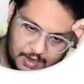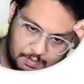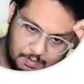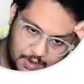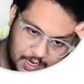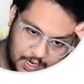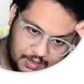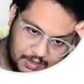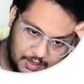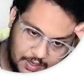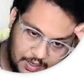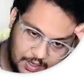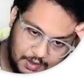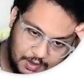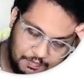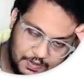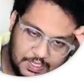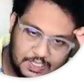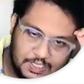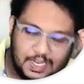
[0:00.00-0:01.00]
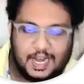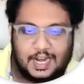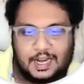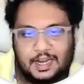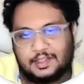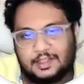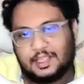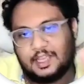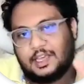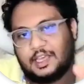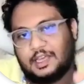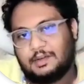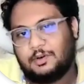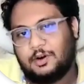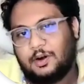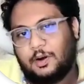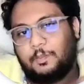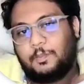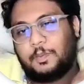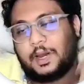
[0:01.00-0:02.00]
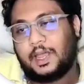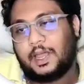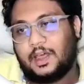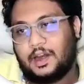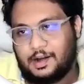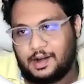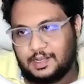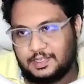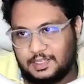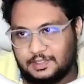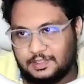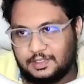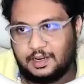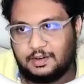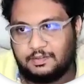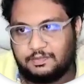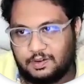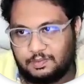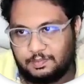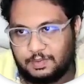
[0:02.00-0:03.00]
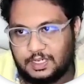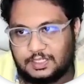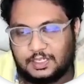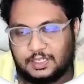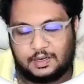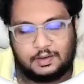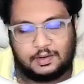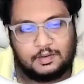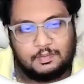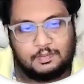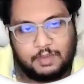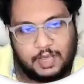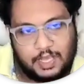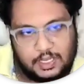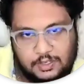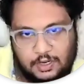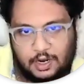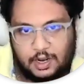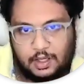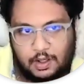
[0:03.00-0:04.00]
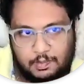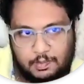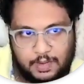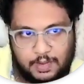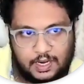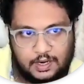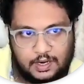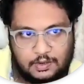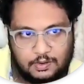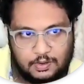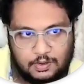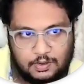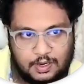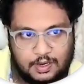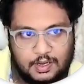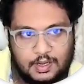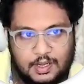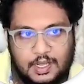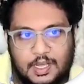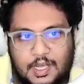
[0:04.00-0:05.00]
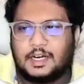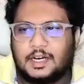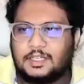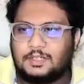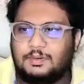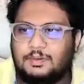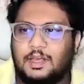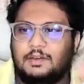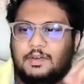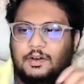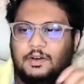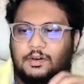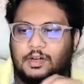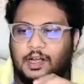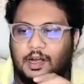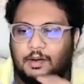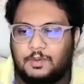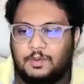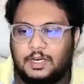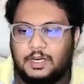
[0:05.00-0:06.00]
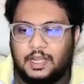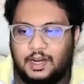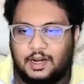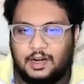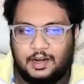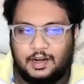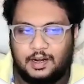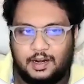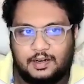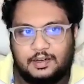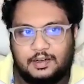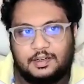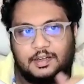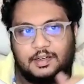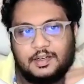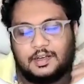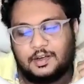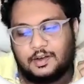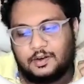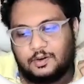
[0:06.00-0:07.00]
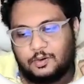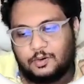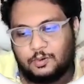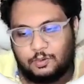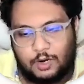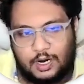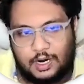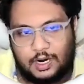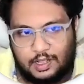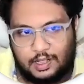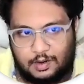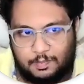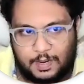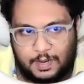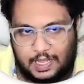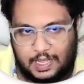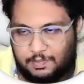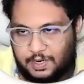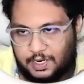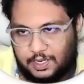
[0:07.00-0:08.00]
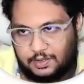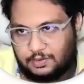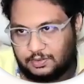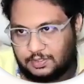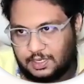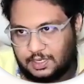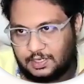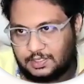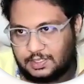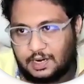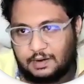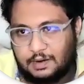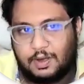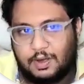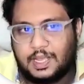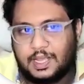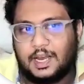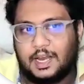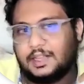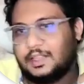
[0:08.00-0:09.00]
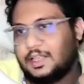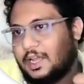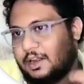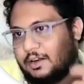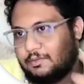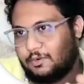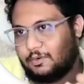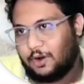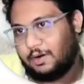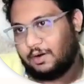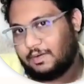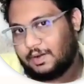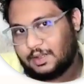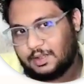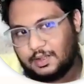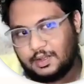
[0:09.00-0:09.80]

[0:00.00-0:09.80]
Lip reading: But if we slightly think about prioritizing the information based on our main goal, that's where we could communicate, right? Who are our primary users and why are they involved?